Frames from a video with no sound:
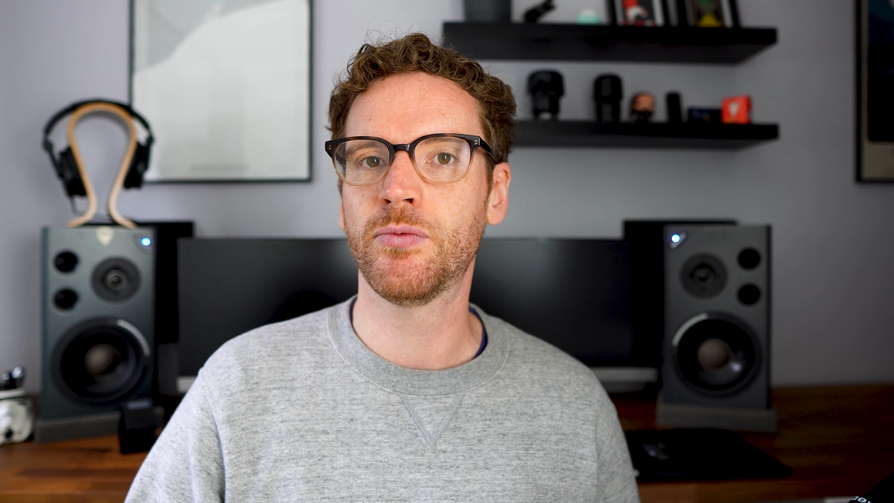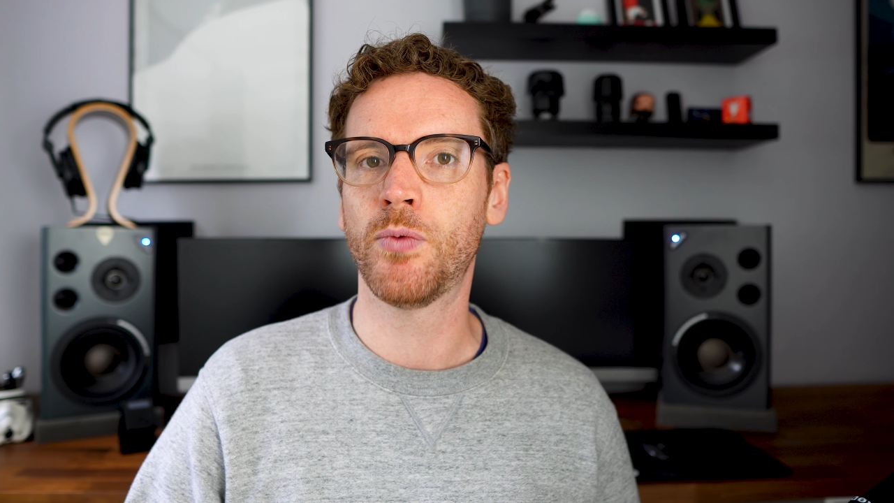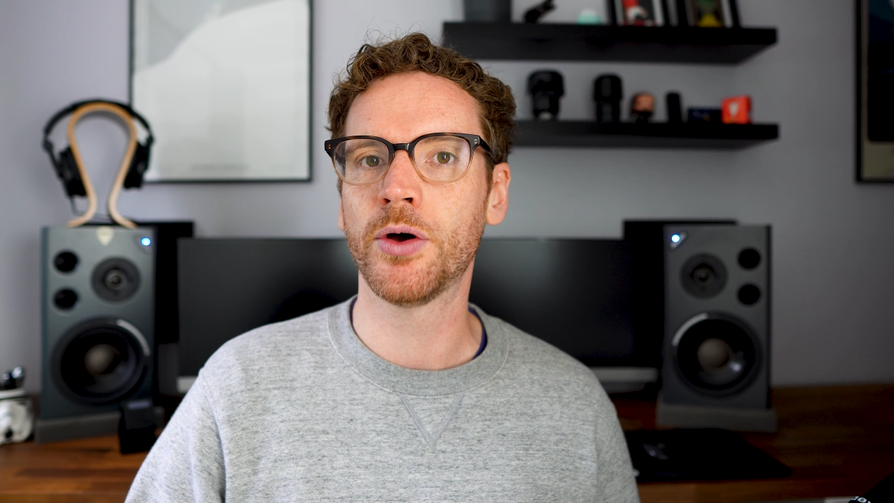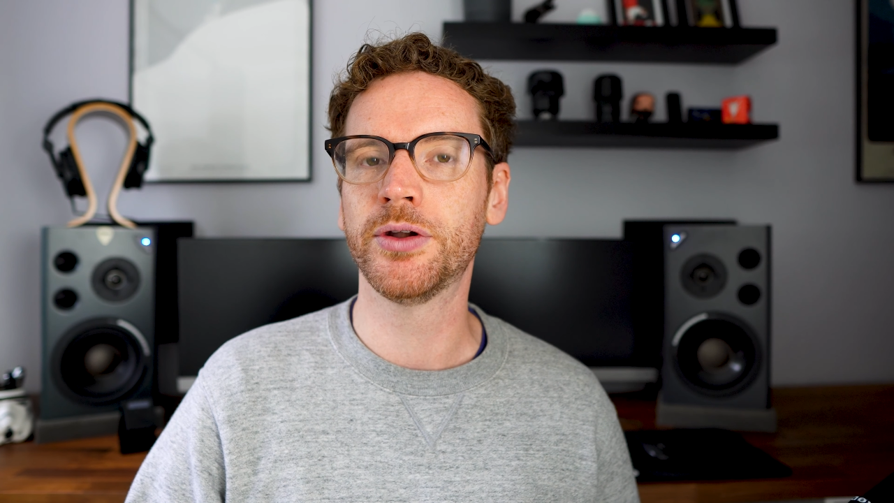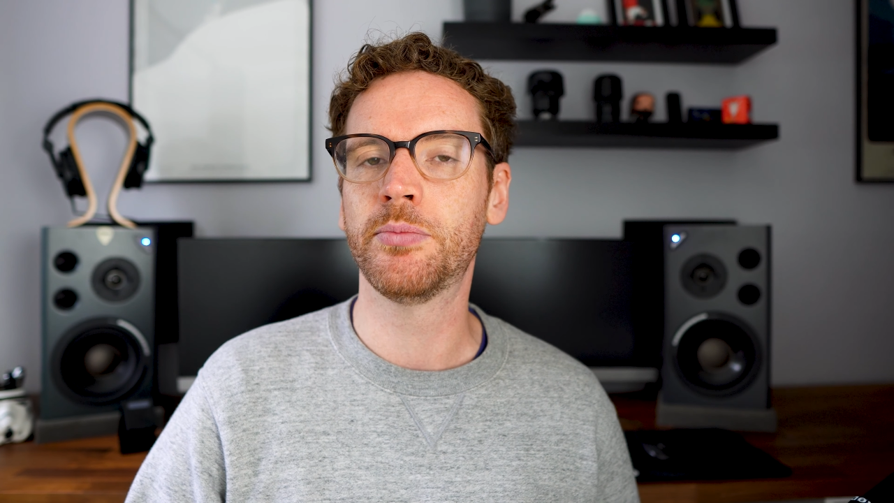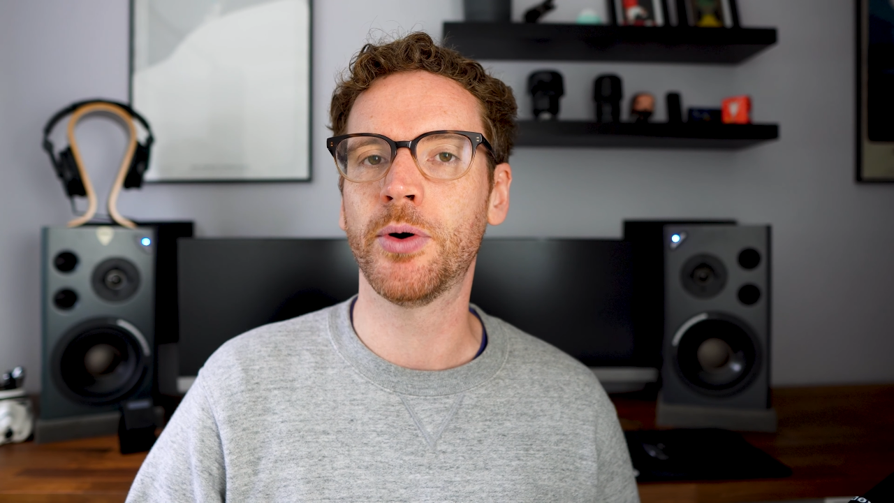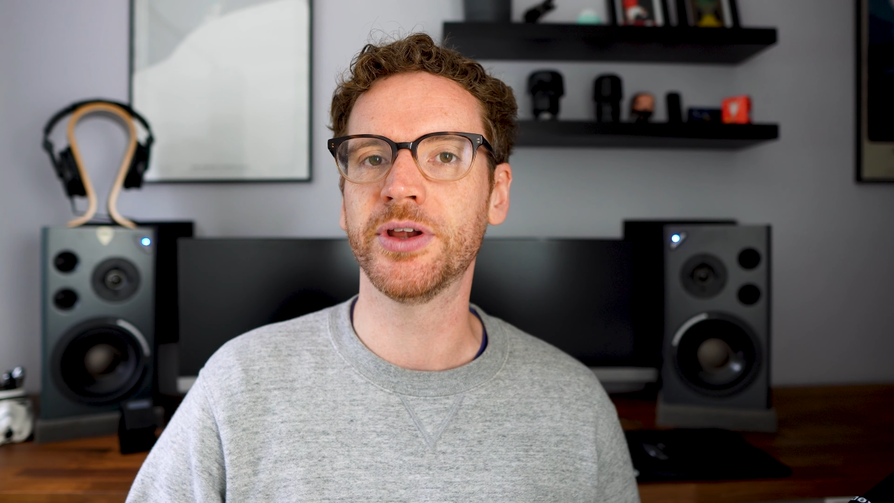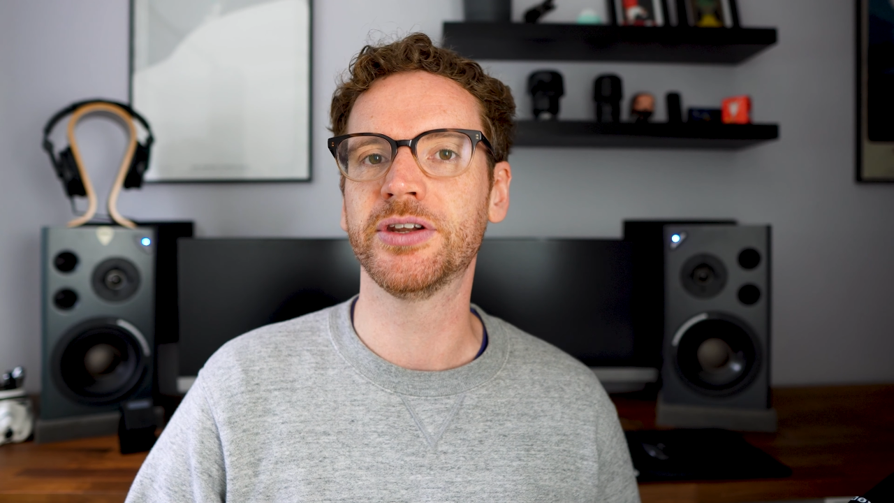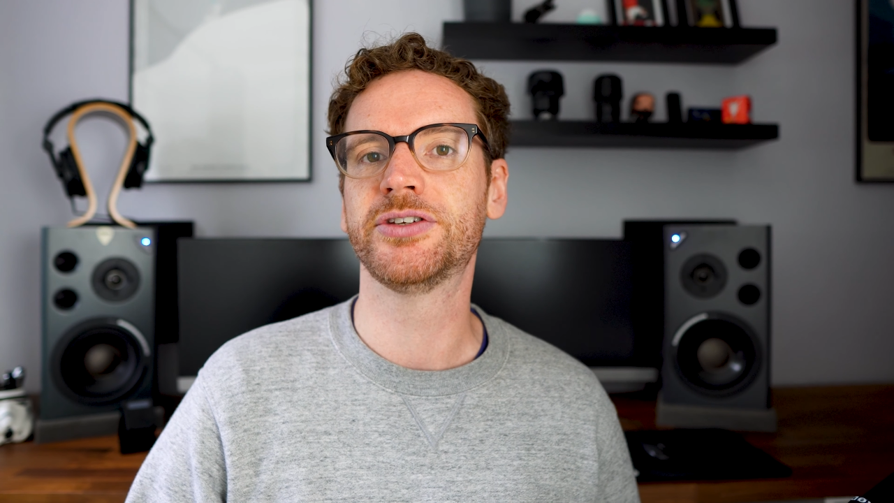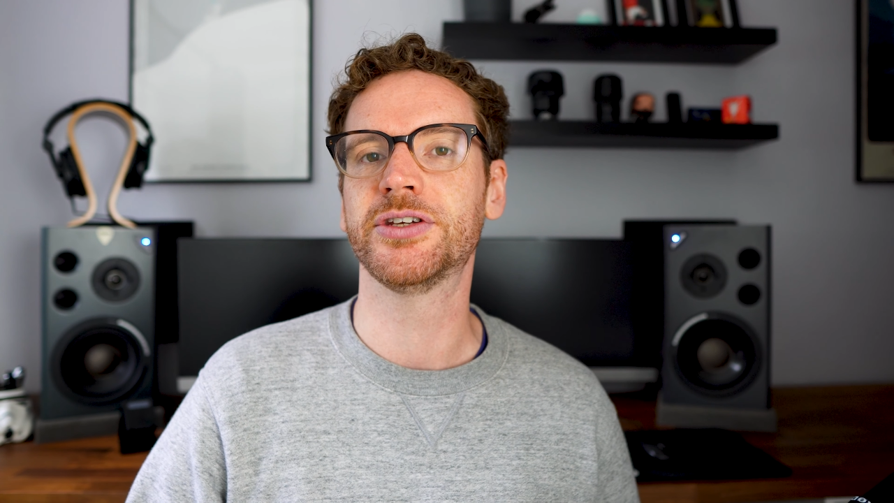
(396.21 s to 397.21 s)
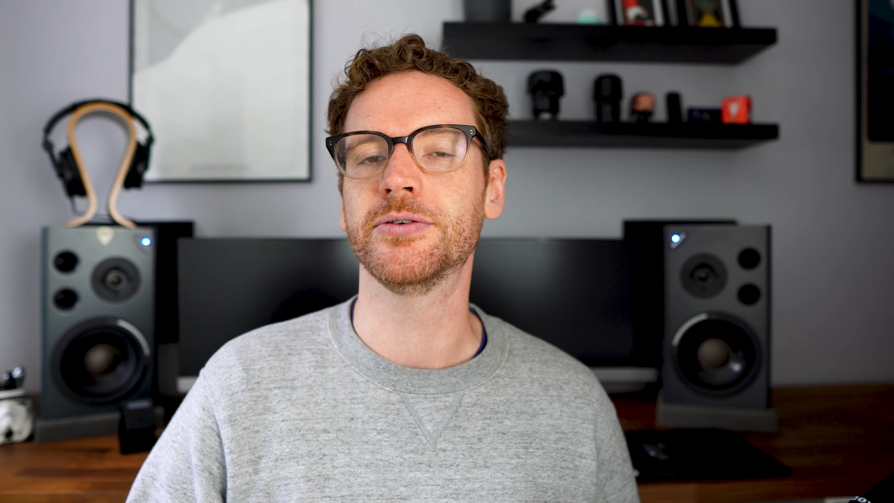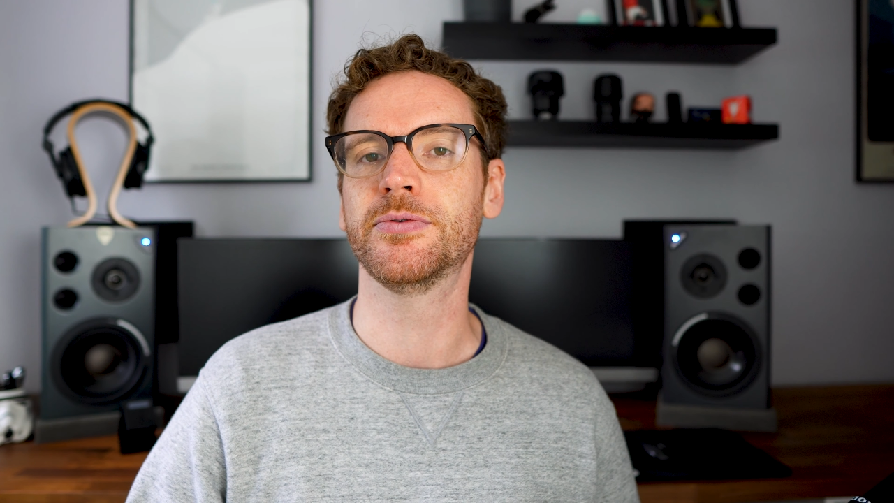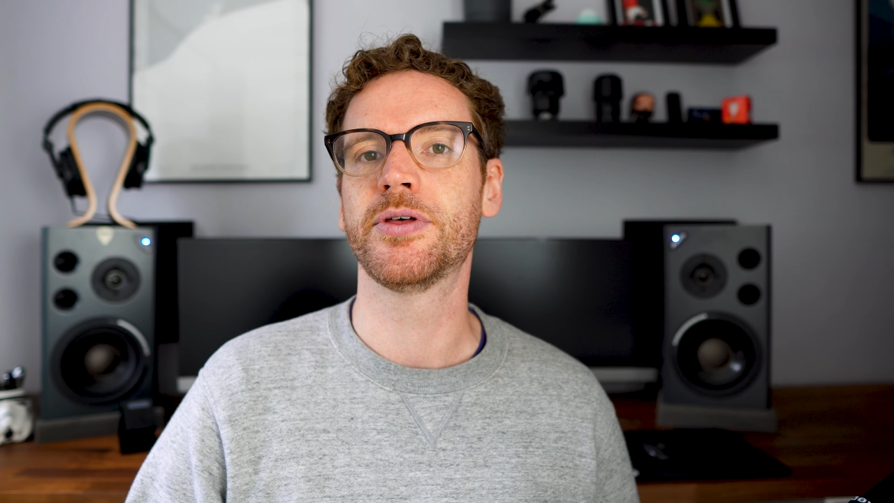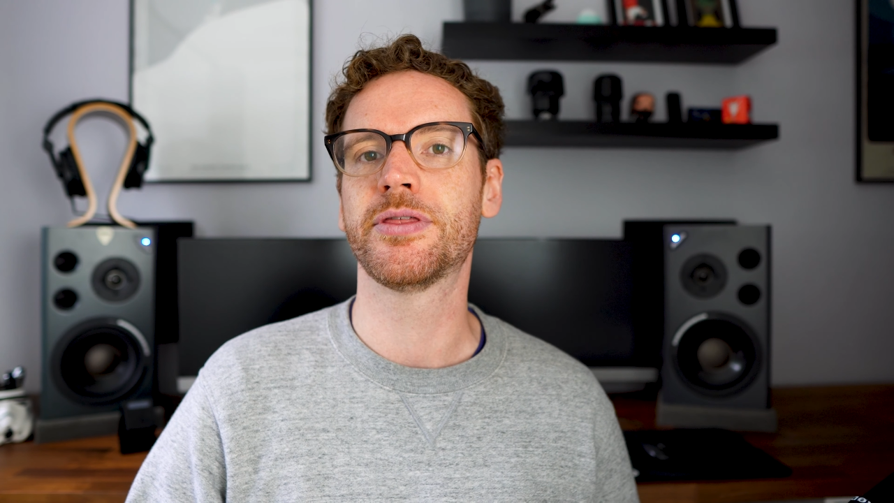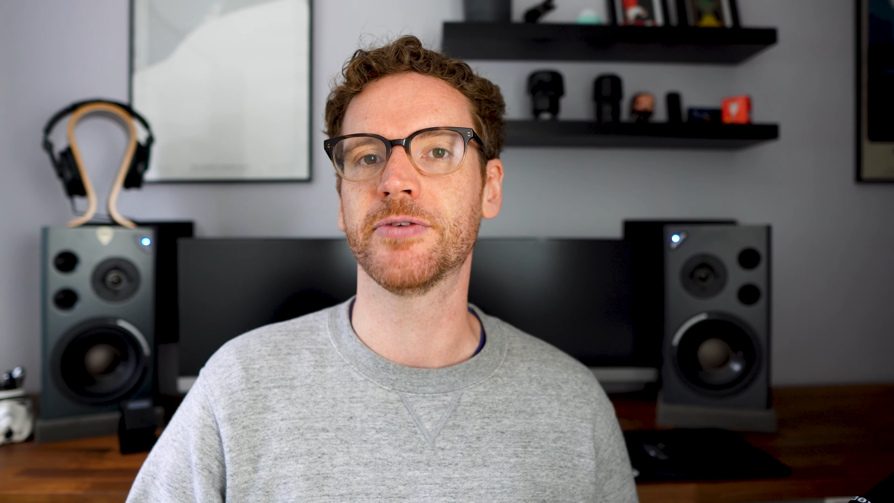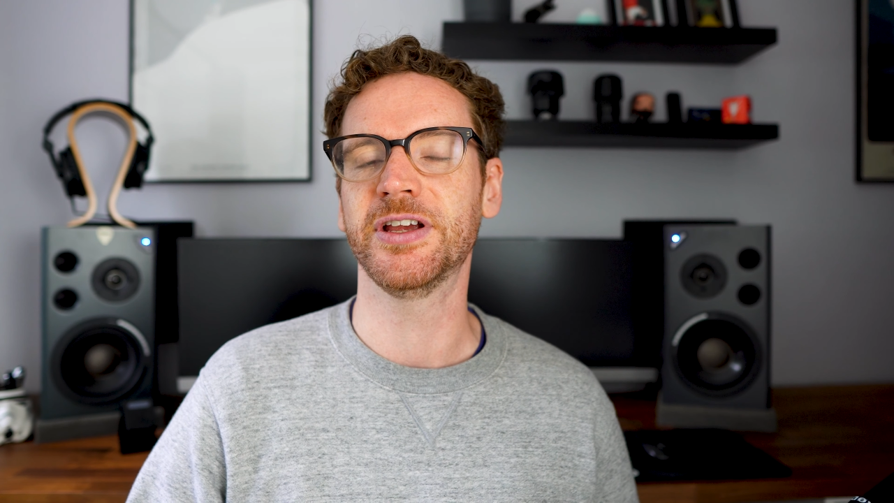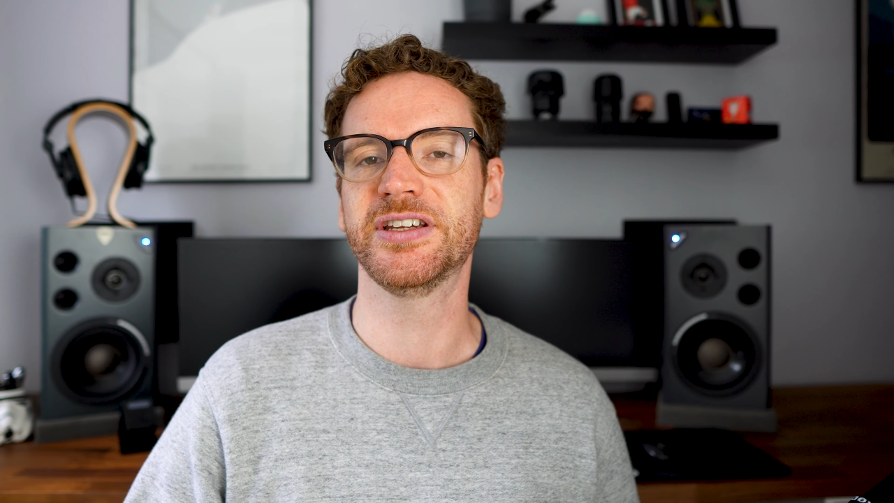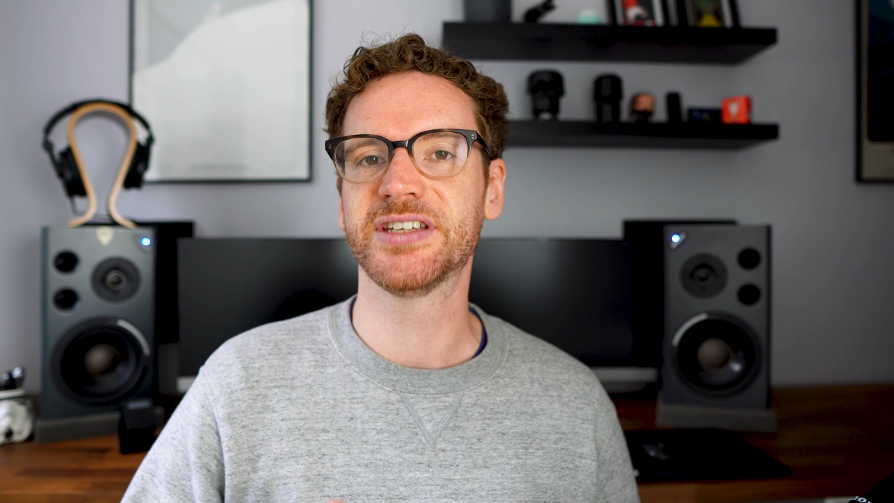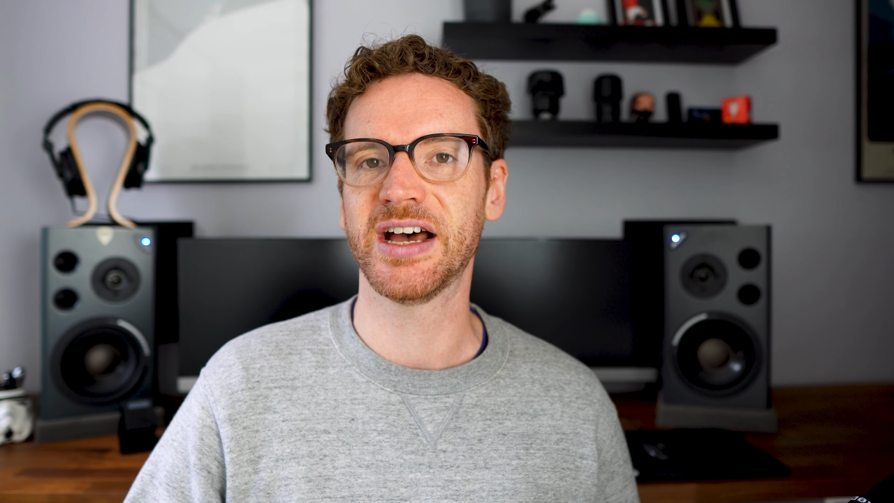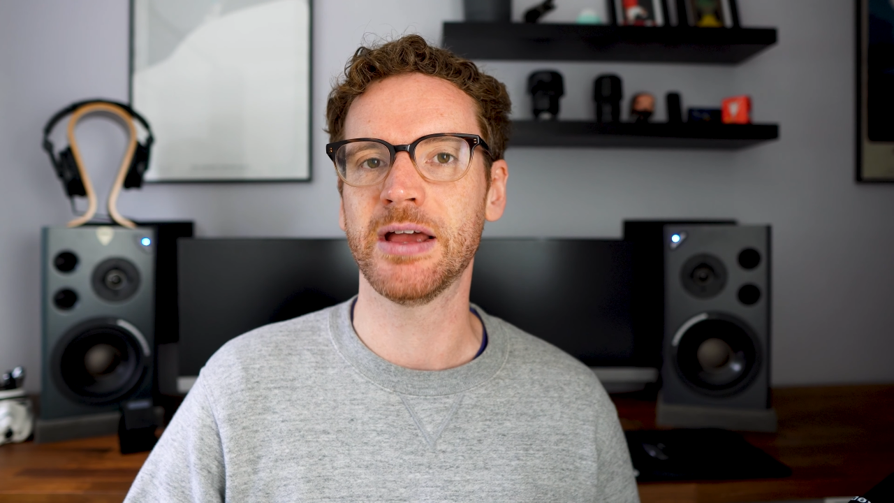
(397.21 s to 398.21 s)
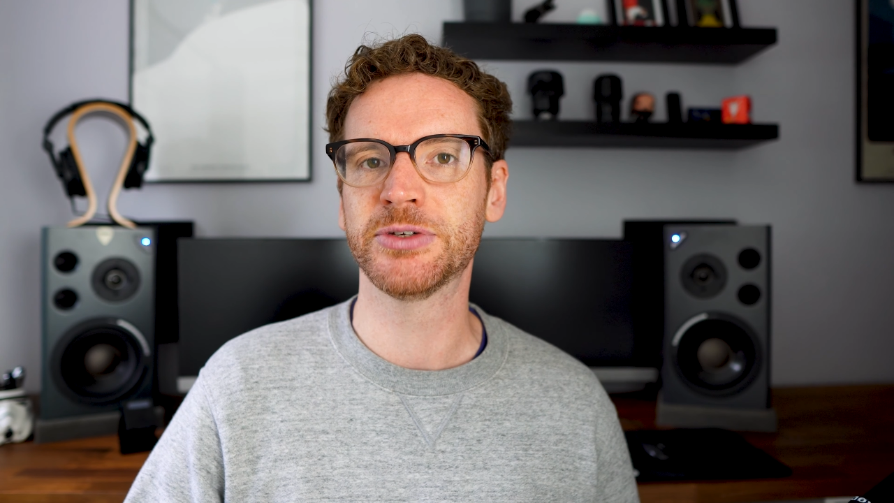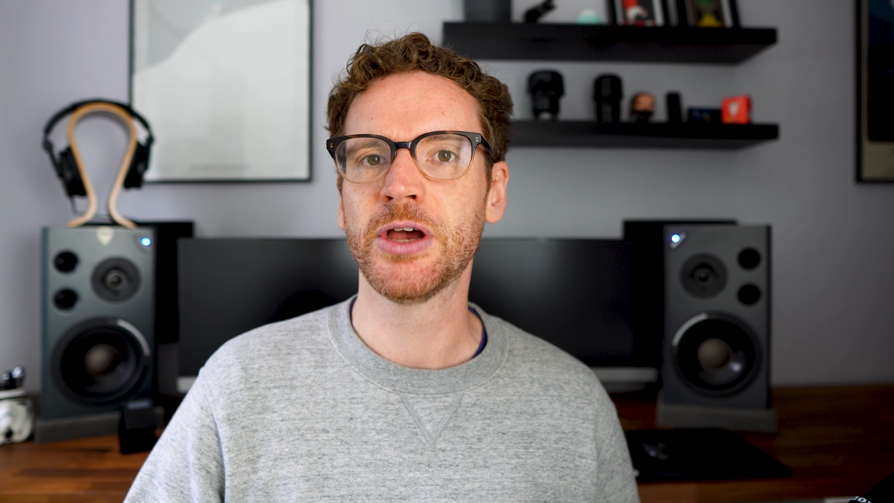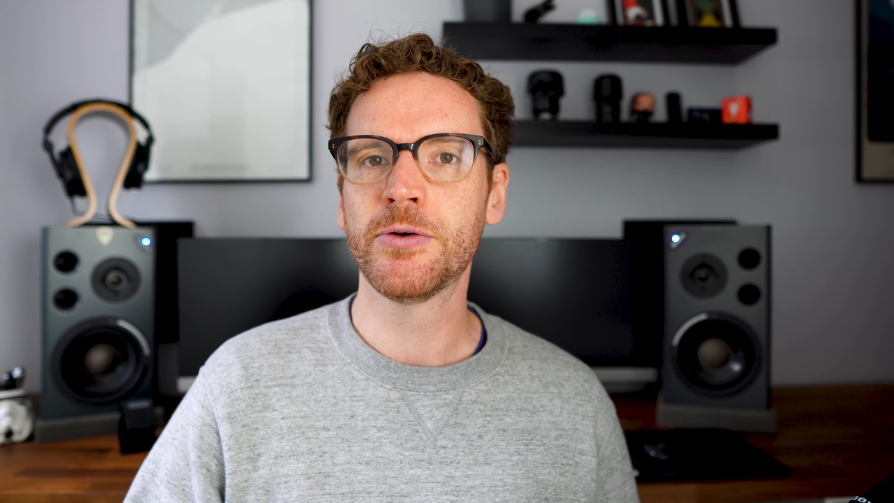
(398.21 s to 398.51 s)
1.23 times,